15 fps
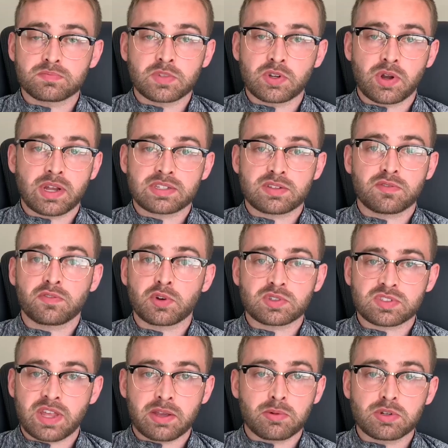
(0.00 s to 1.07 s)
as their
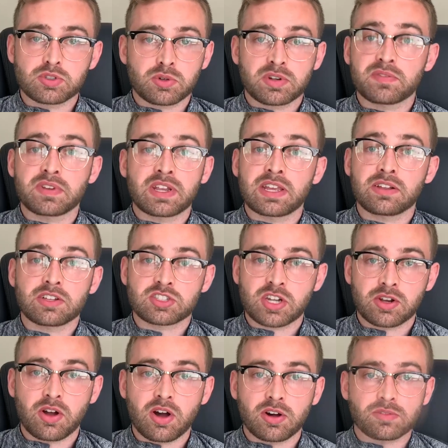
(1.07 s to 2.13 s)
first language, or even English at
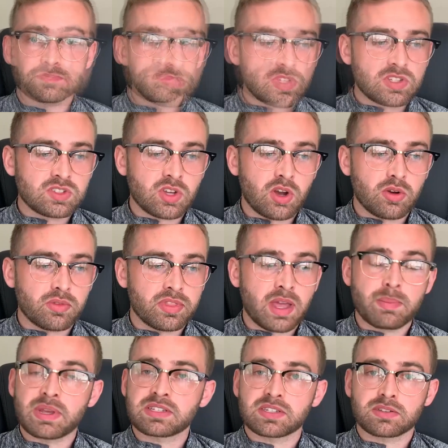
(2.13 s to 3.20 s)
all. So
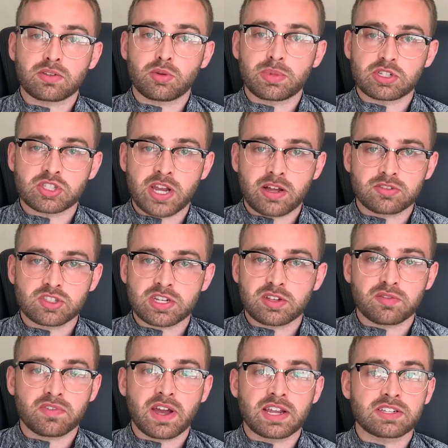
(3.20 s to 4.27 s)
that makes it a little bit challenging to
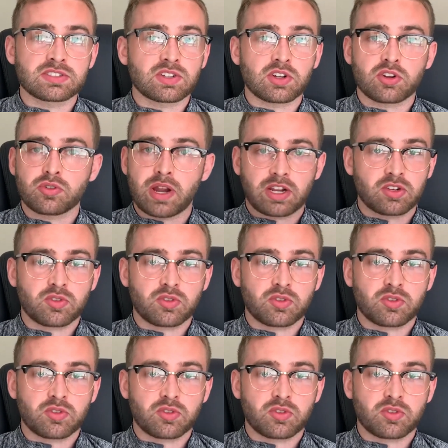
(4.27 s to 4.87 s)
find a correct